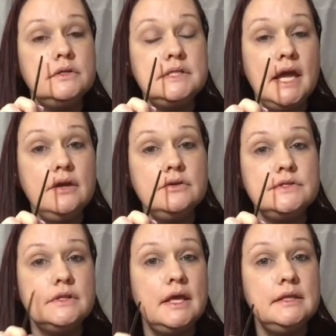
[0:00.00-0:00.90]

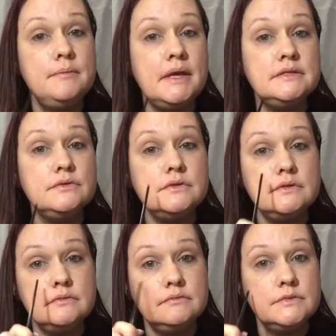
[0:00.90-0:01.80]
Tigers, like the muzzle
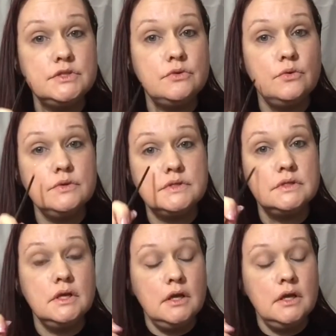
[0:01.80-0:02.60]
strokes,